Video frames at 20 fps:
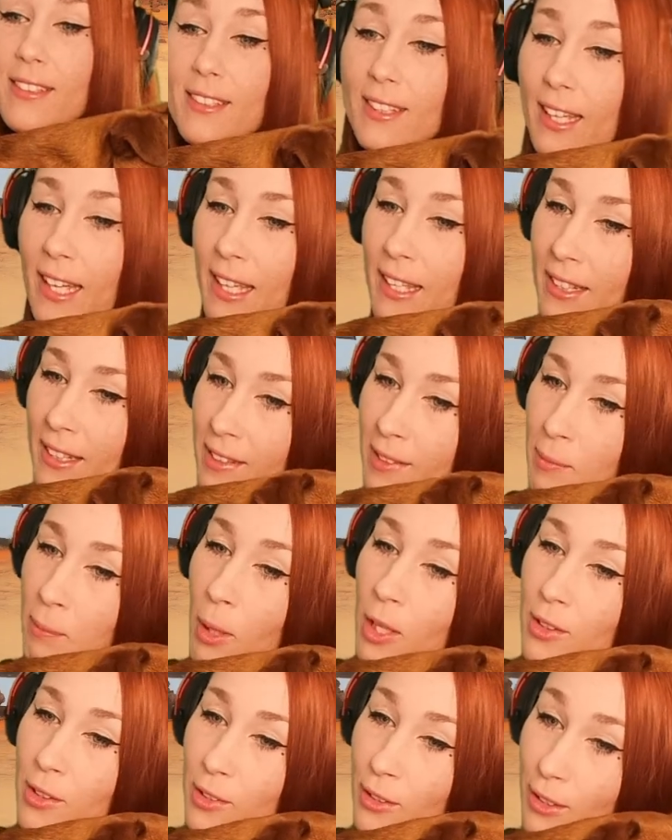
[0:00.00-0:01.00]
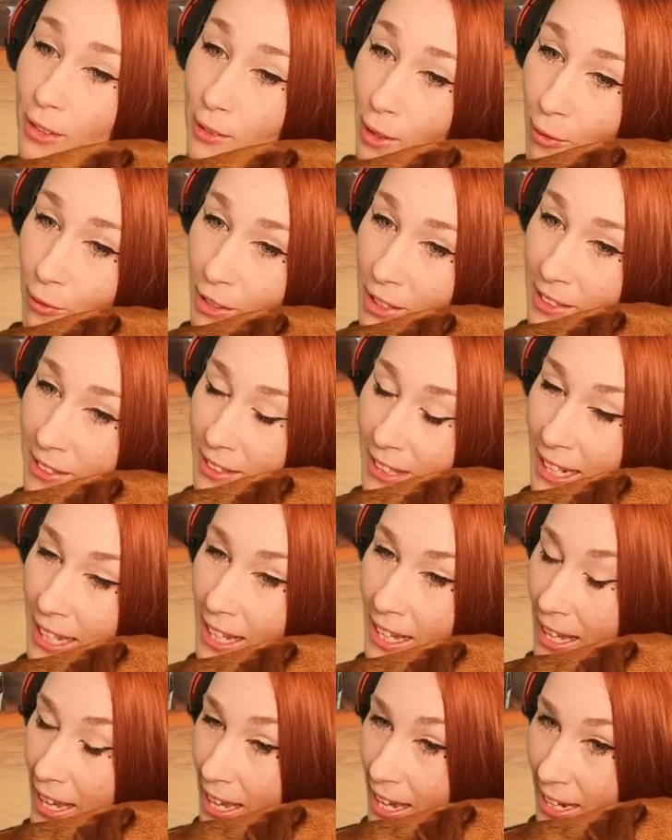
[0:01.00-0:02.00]
And the sponsor is
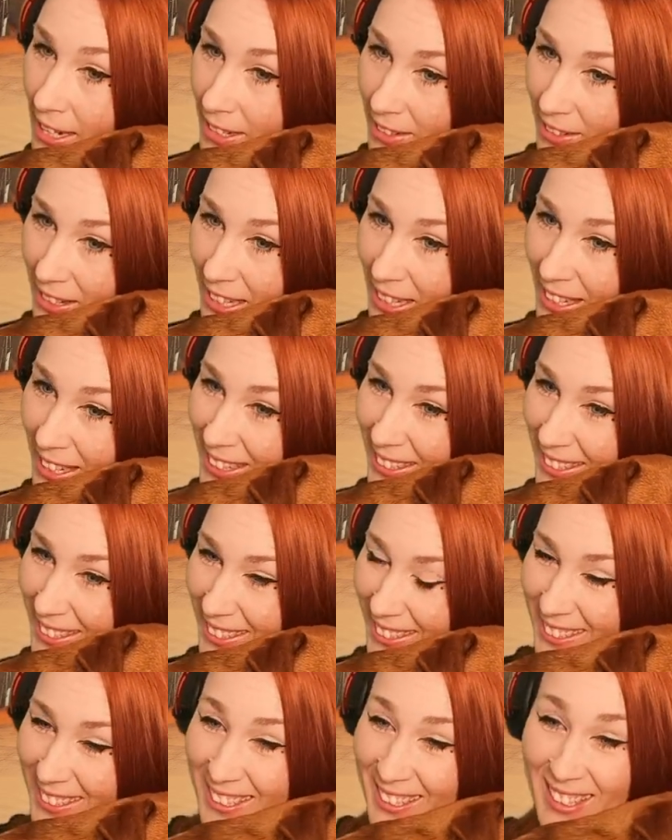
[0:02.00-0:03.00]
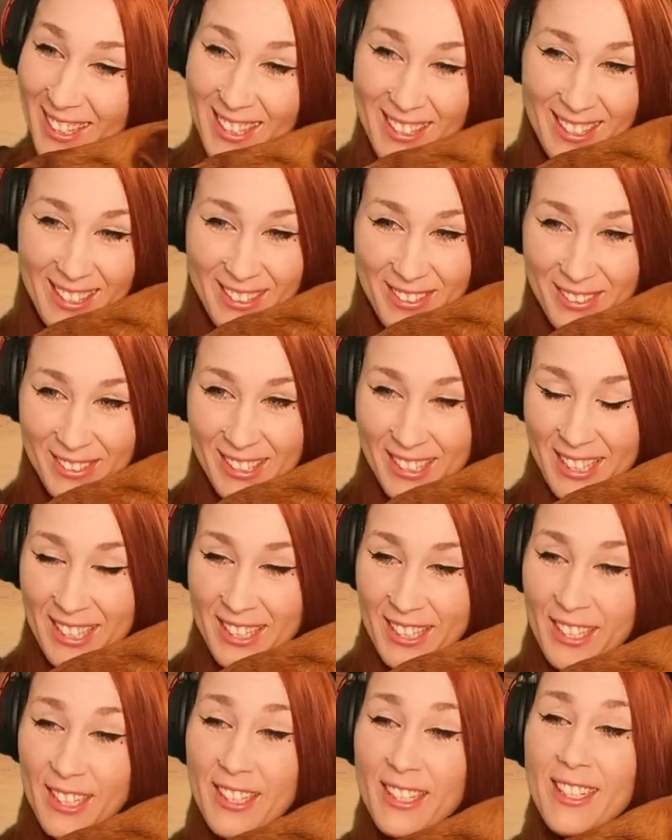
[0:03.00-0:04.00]
obviously Henry, the cult
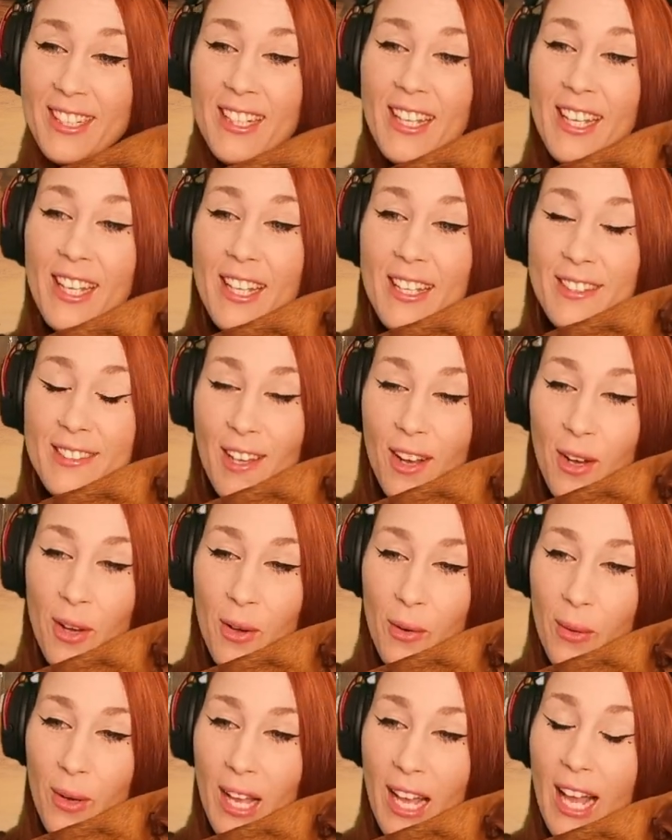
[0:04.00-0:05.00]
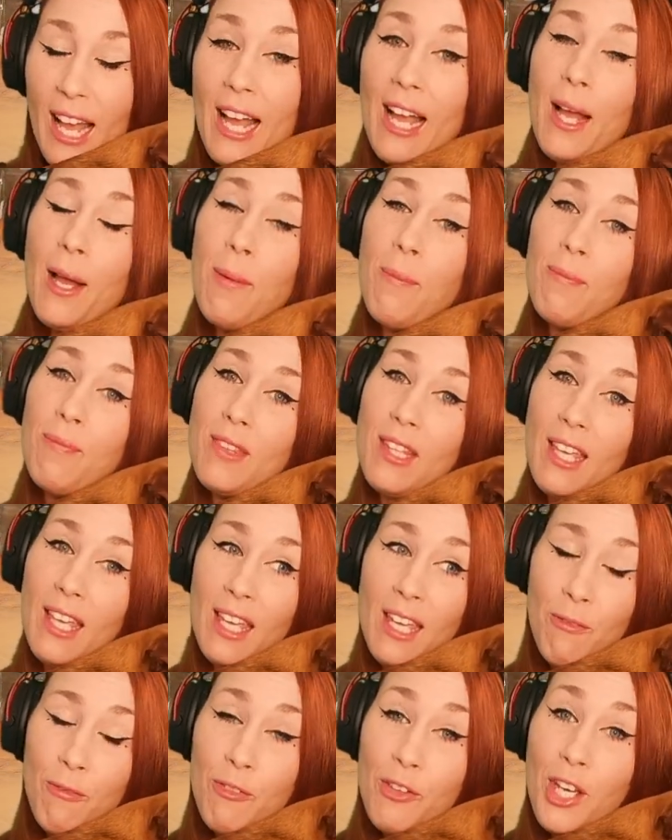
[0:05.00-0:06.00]
leader. So
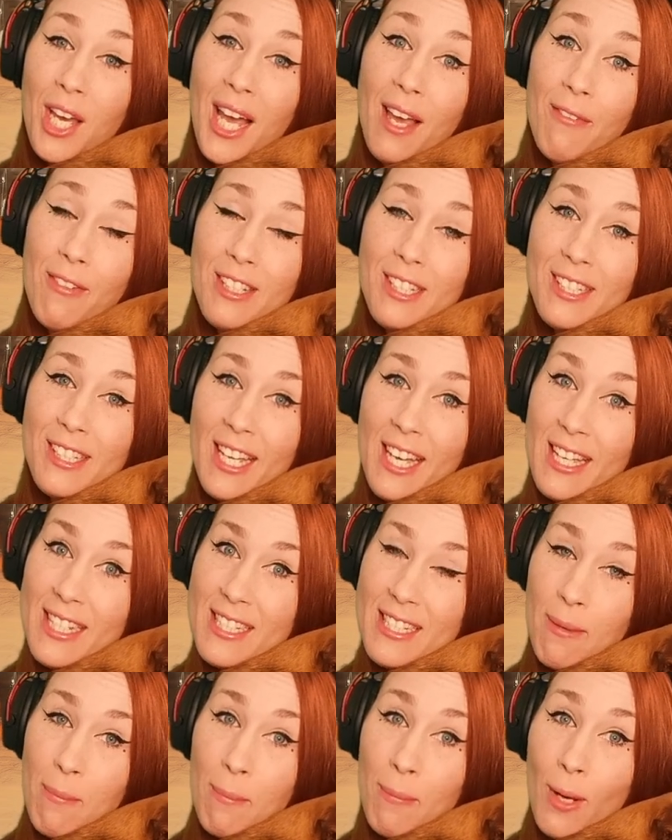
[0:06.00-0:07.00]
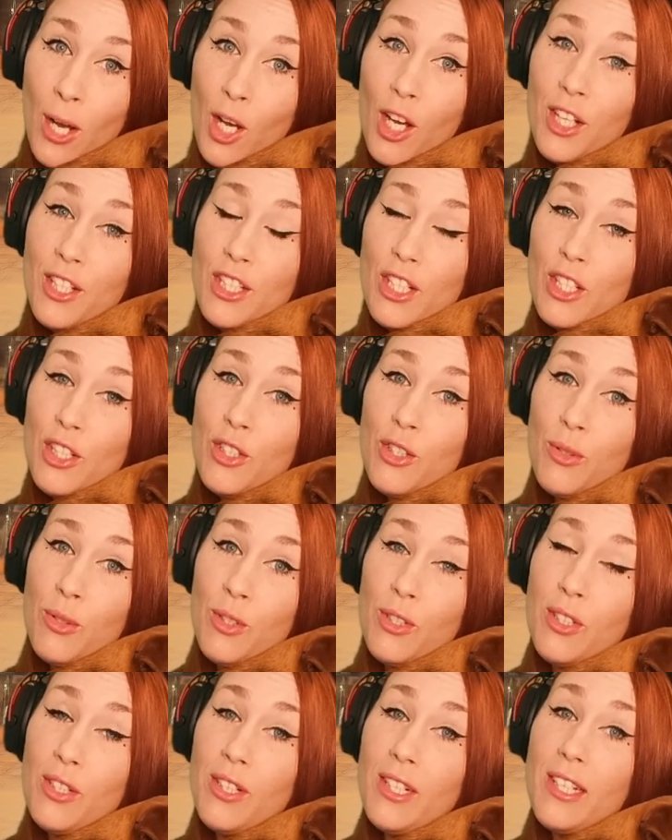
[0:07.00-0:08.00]
if you haven't yet bought
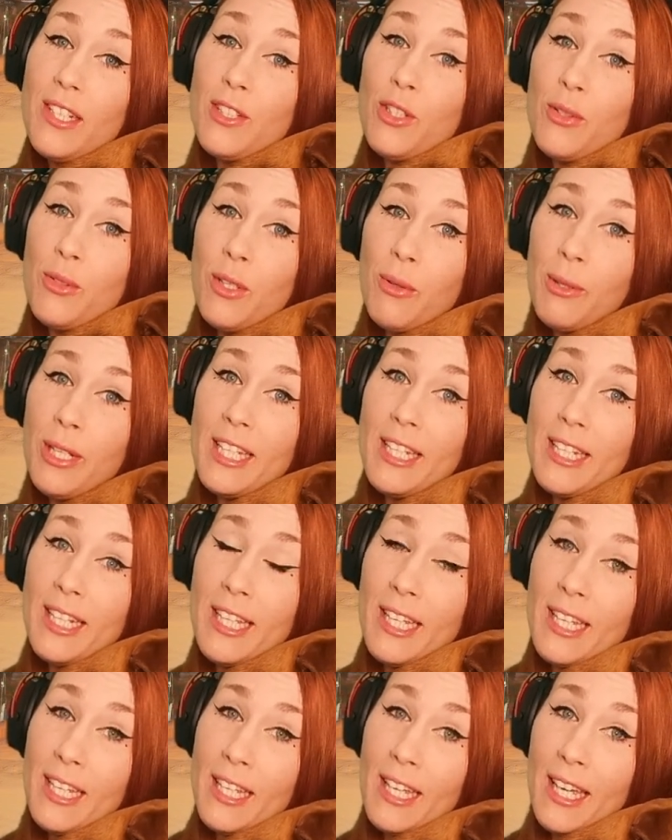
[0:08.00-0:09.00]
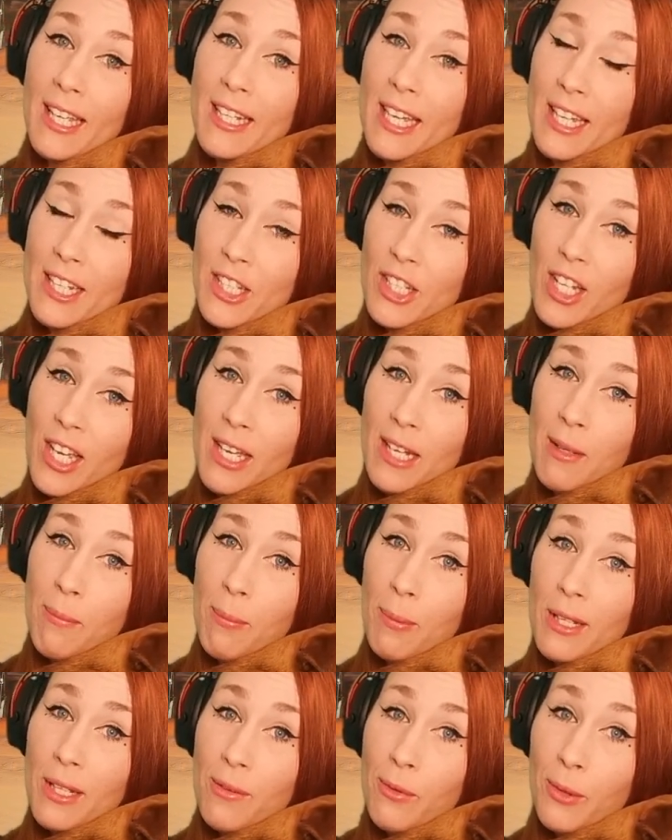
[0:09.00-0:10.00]
your Dune Awakening edition
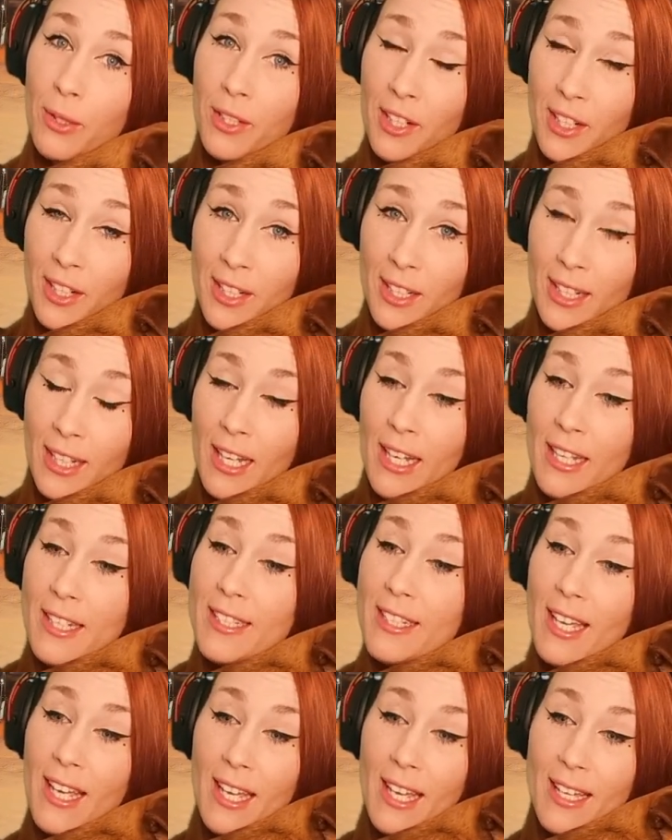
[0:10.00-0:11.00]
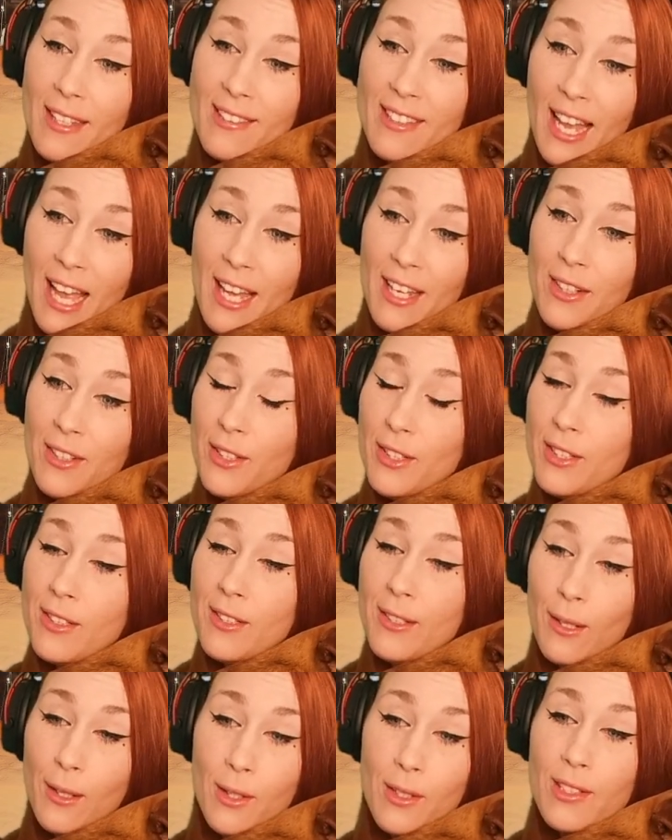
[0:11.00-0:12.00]
pre-order, the standard,
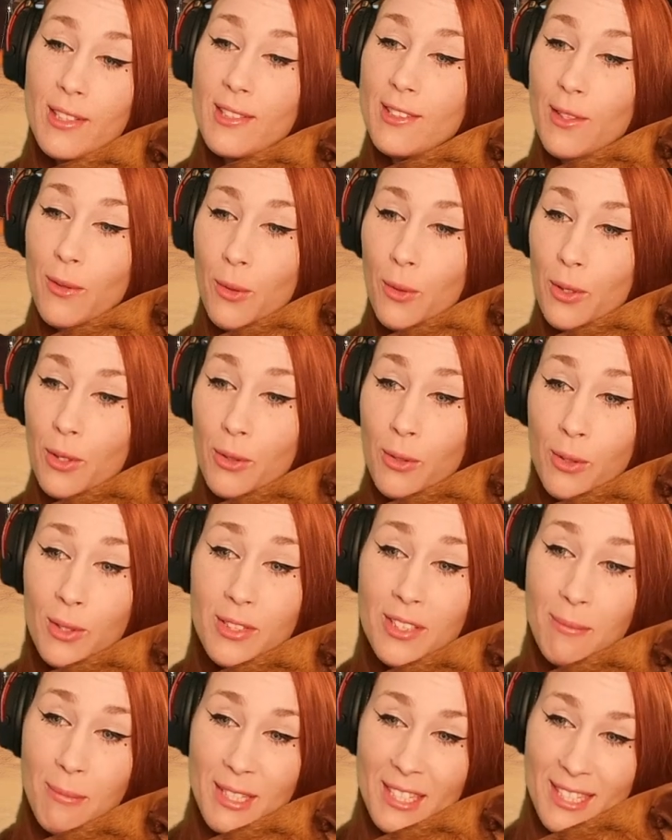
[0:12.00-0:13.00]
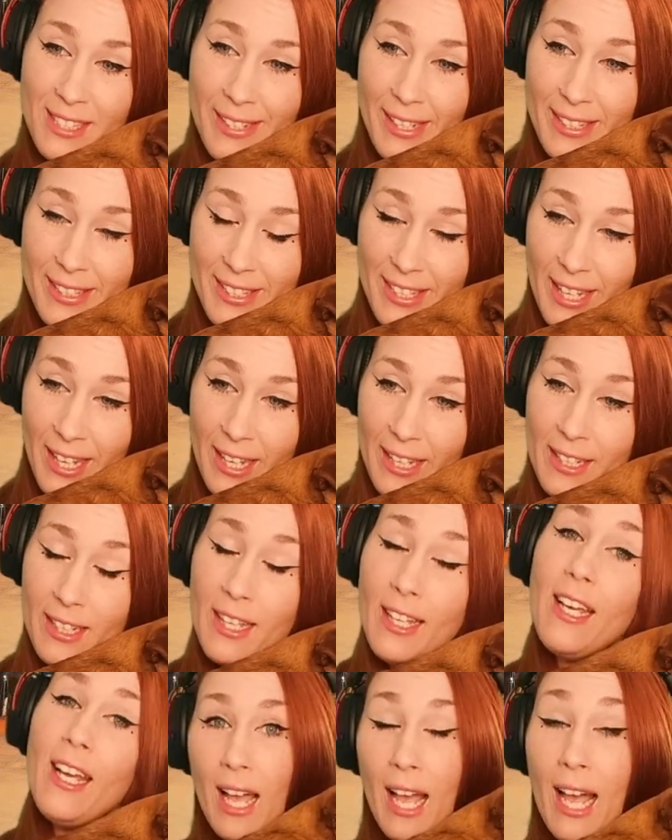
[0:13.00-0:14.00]
deluxe or ultimate edition,
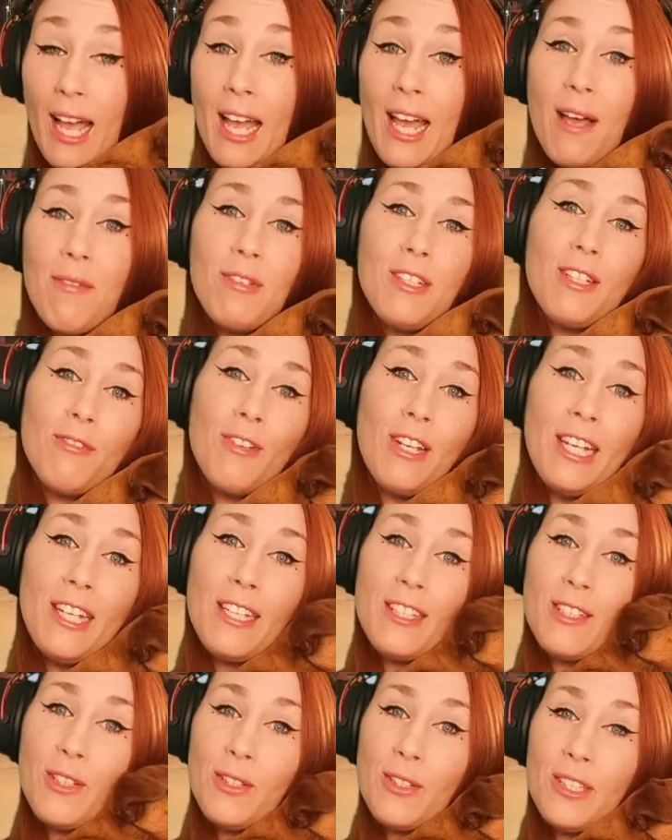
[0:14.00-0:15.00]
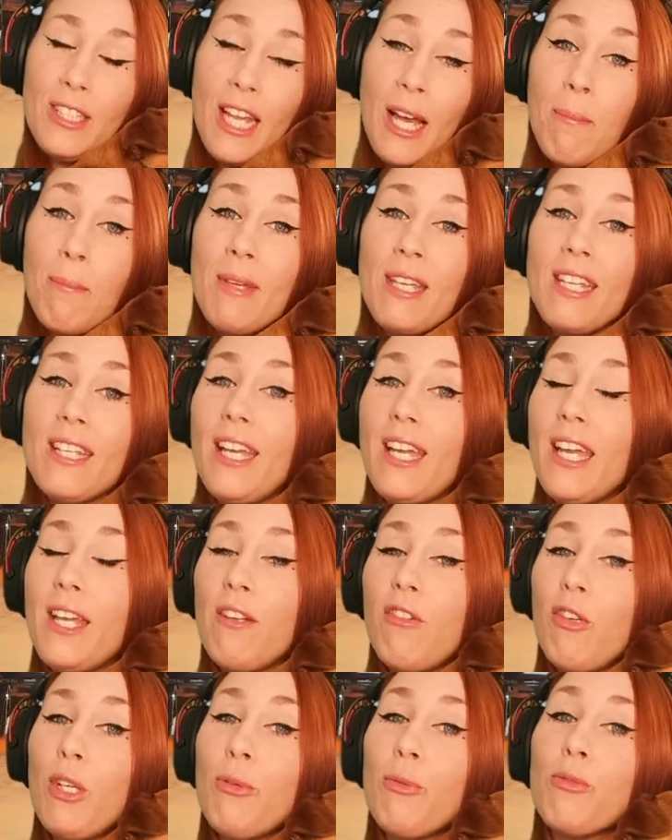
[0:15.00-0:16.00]
I have an affiliate code that me and
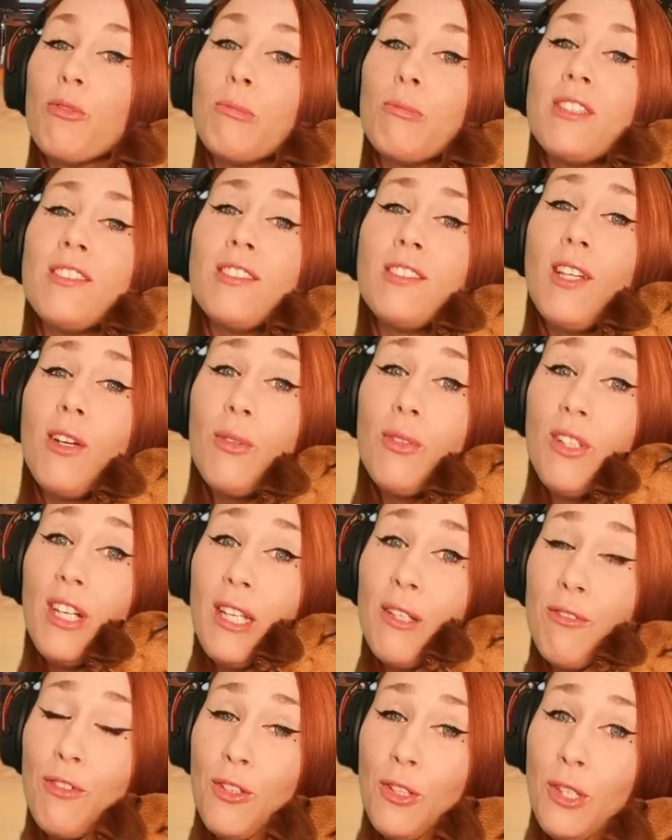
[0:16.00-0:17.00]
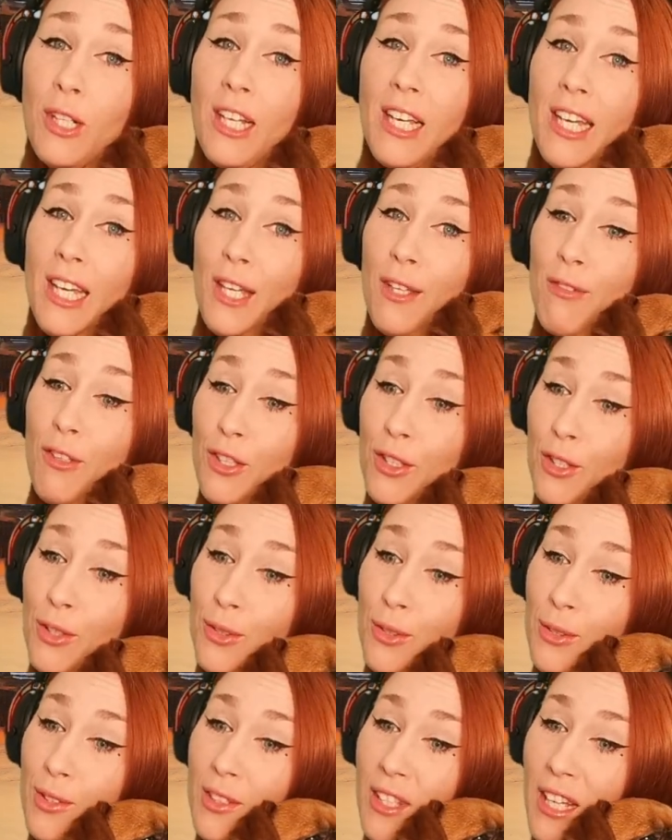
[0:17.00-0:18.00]
Henry would be so grateful if you used